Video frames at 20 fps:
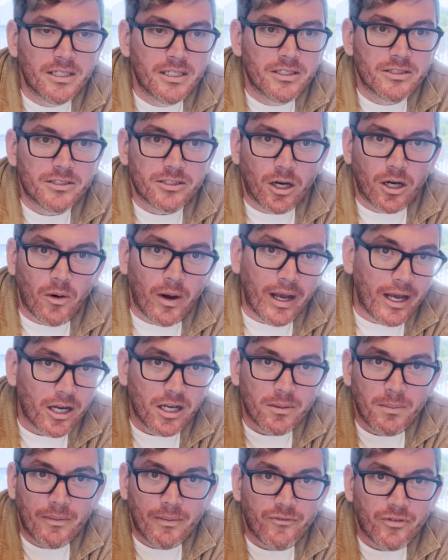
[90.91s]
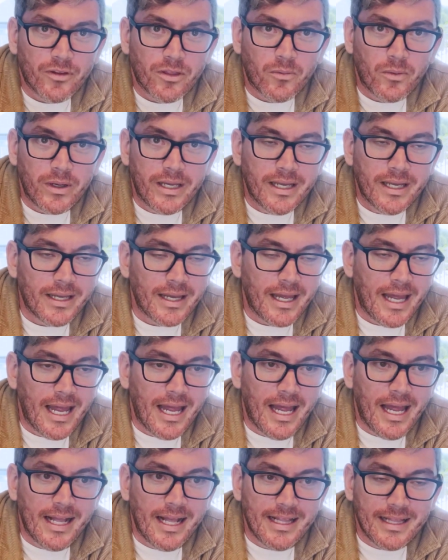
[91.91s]
So I hook them up for the week,
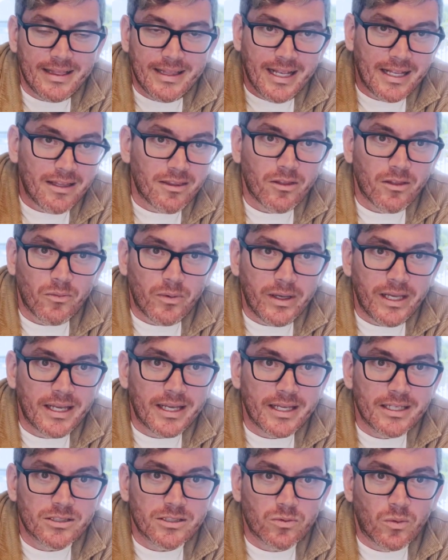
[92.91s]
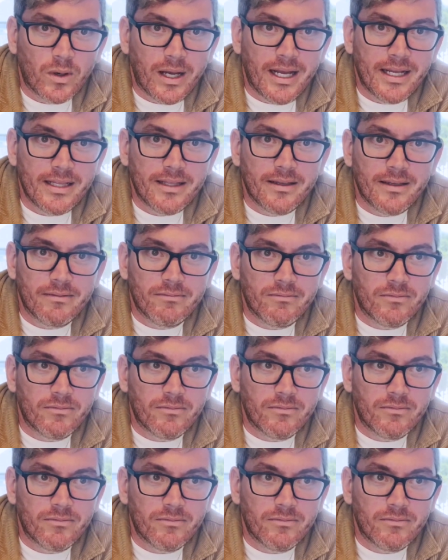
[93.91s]
and at the end of the week is when